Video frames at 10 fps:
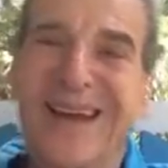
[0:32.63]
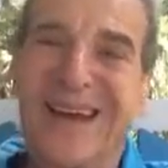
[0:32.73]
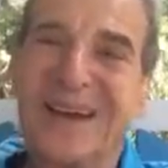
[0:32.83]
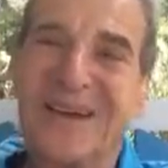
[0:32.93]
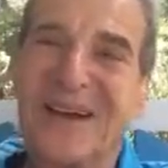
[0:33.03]

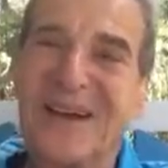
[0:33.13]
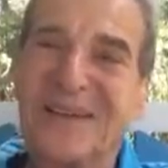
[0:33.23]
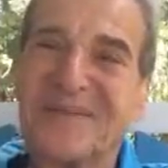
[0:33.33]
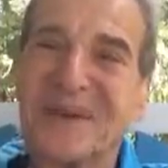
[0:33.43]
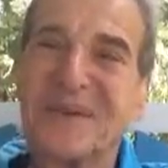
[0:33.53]
And
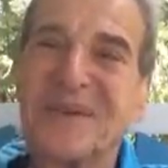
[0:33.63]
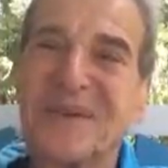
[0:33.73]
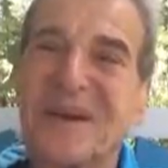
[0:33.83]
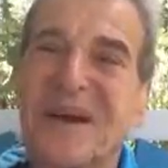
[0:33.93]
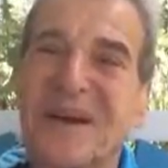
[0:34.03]

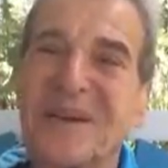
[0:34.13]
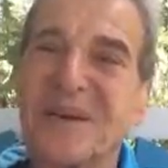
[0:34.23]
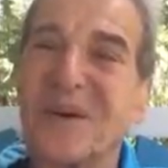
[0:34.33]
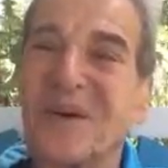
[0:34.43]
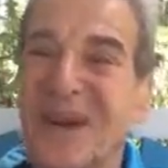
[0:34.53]
they're out on
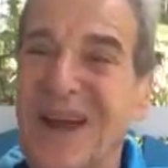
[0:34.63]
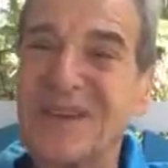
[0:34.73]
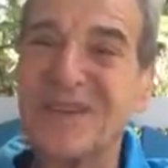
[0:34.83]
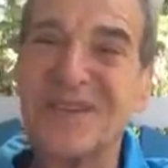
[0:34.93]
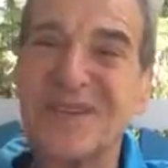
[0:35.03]
their own
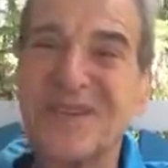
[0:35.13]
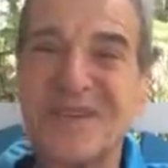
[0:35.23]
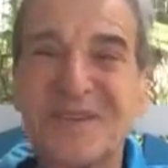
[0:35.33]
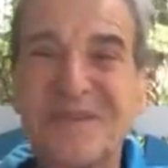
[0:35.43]
asses